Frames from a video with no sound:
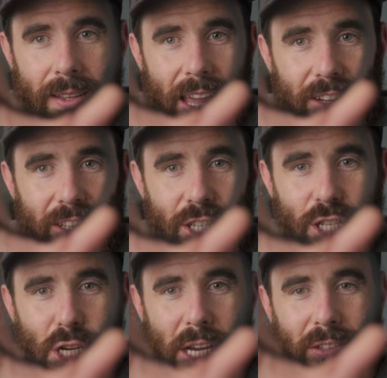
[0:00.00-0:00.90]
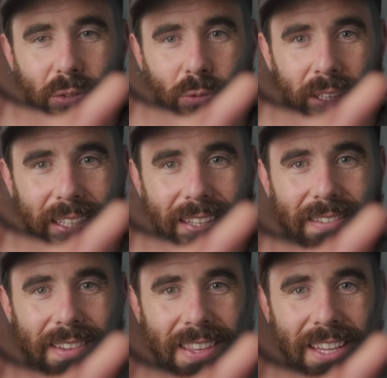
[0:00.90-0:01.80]
They actually just
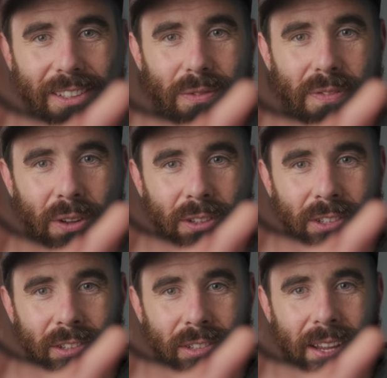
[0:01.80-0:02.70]
released these filters